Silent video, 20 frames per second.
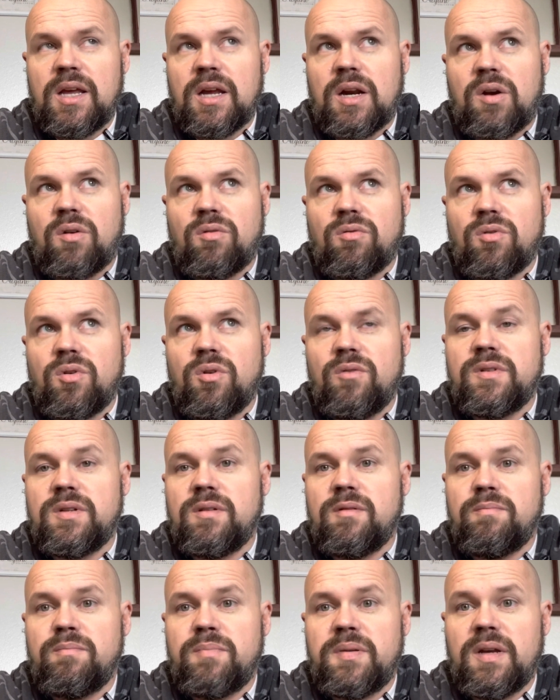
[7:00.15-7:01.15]
groove
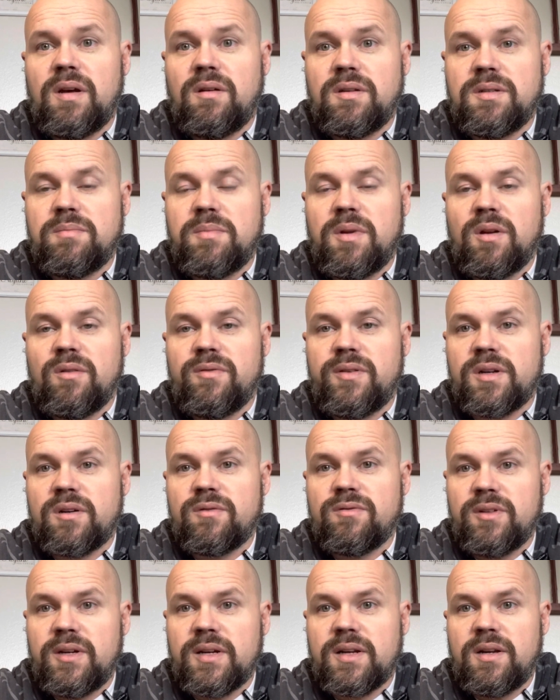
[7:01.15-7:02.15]
to be able to middle finger
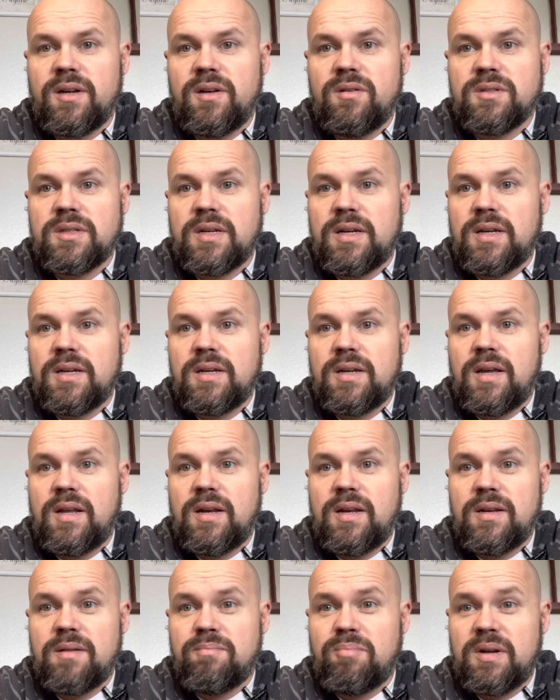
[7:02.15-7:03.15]
flick and use it,
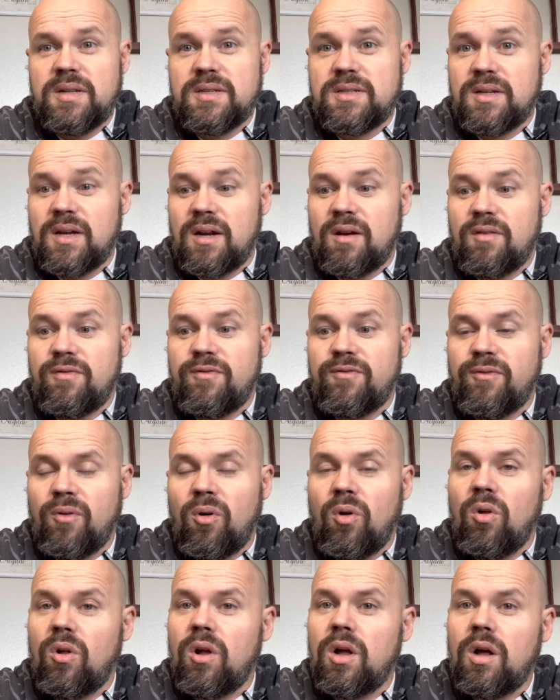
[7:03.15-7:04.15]
but it's not a
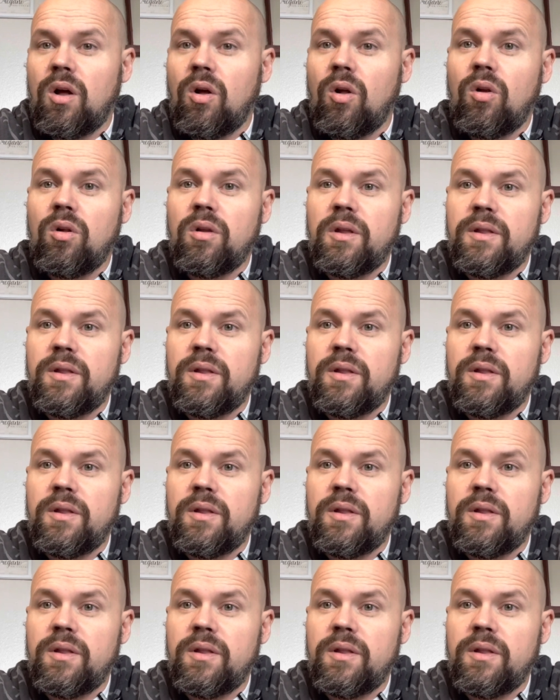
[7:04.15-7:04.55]
full hole in the